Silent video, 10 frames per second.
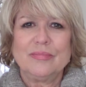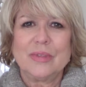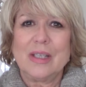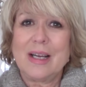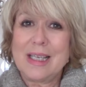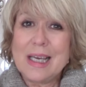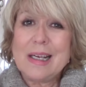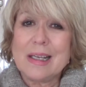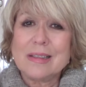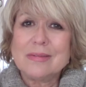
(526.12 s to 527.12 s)
you're not
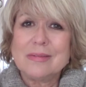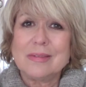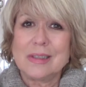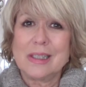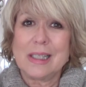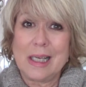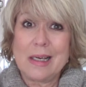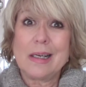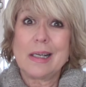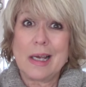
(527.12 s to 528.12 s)
getting it. You're going to
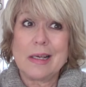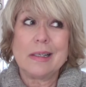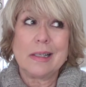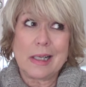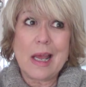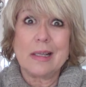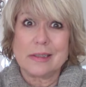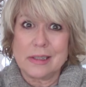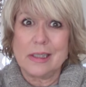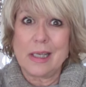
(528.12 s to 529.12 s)
get it again and again
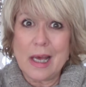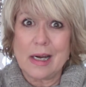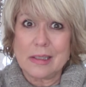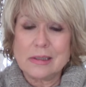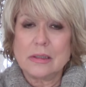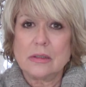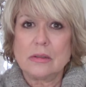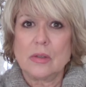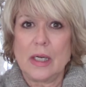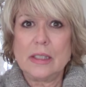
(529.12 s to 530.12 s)
until you get it,
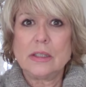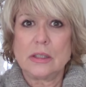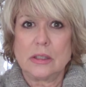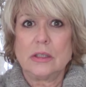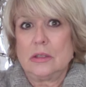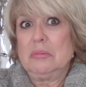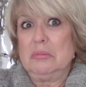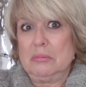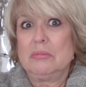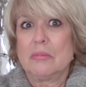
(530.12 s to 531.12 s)
right?
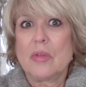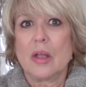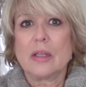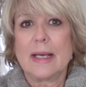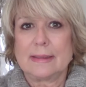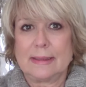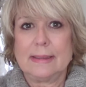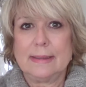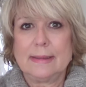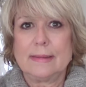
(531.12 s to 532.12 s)
The
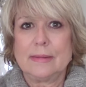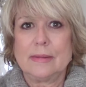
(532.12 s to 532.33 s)
lesson.